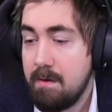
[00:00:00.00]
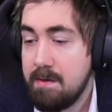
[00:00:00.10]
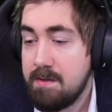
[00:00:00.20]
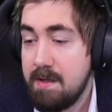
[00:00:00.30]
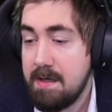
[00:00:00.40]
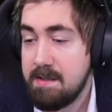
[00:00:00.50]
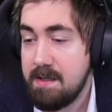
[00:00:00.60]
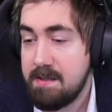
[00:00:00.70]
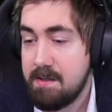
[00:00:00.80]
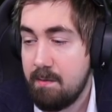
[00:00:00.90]
So that is
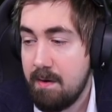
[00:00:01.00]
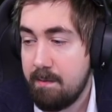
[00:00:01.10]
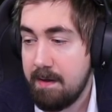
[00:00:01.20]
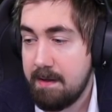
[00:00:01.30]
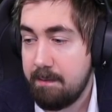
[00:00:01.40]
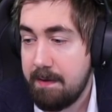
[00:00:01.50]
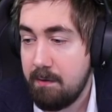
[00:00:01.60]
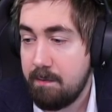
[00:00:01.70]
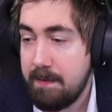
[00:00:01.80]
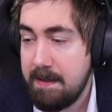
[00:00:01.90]
like some about the
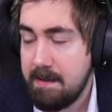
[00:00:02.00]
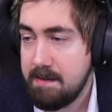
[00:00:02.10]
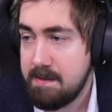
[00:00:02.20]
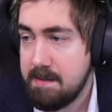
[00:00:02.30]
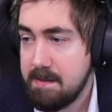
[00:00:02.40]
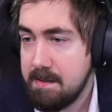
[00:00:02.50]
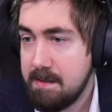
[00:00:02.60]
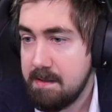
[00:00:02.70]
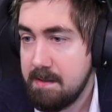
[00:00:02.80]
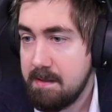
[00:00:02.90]
POBs.
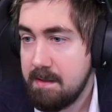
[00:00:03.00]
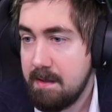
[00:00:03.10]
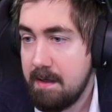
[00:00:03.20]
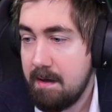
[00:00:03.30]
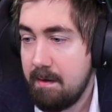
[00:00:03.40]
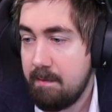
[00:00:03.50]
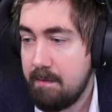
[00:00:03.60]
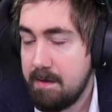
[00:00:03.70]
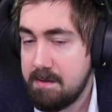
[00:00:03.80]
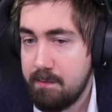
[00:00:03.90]

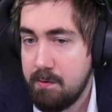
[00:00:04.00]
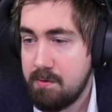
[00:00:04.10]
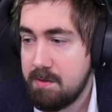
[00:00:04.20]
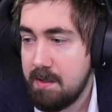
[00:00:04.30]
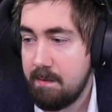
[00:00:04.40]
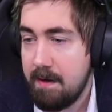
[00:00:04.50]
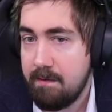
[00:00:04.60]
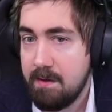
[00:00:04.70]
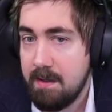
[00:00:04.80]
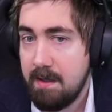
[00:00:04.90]
Exposure type,
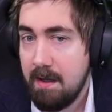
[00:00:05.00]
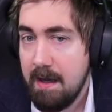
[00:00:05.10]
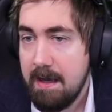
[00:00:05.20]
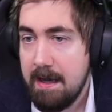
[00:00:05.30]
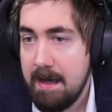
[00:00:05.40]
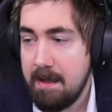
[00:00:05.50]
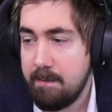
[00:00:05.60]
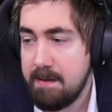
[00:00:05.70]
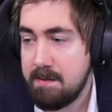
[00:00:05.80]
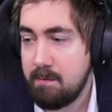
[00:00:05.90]
everything.
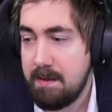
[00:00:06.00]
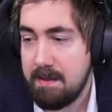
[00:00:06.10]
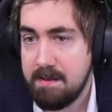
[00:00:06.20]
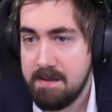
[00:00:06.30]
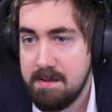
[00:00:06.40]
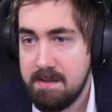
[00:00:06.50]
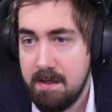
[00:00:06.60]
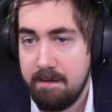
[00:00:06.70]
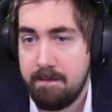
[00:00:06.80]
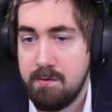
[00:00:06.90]
Elemental weakness and
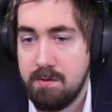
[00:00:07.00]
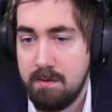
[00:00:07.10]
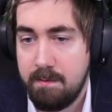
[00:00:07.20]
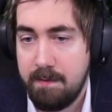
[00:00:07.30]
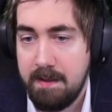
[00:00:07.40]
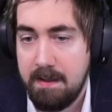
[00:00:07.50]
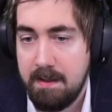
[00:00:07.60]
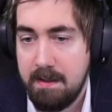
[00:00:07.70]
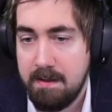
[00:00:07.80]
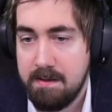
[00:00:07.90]
stuff should
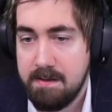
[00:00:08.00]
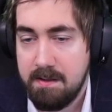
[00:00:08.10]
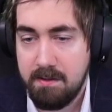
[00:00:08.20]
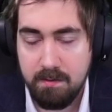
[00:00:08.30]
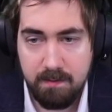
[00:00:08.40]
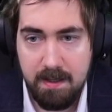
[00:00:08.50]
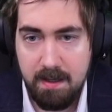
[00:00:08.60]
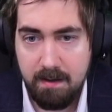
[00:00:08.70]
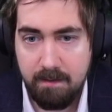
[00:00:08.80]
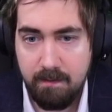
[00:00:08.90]
be, let's see, do we
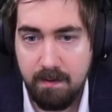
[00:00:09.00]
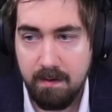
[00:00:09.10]
have